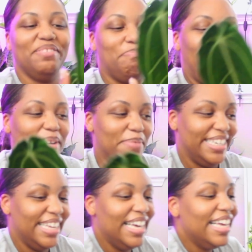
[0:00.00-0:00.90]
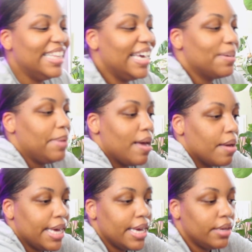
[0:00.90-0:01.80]
baby. Like my
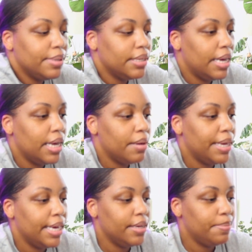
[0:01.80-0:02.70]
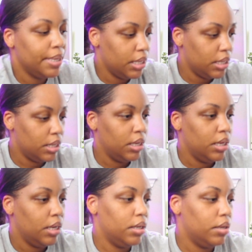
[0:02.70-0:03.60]
baby, my baby.
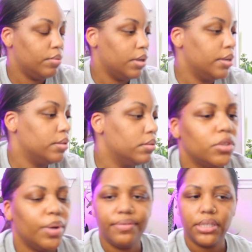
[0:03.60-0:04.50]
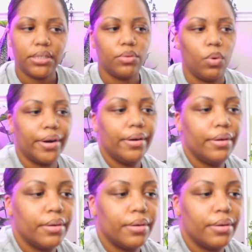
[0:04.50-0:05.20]
Oh God. Do I have distilled water?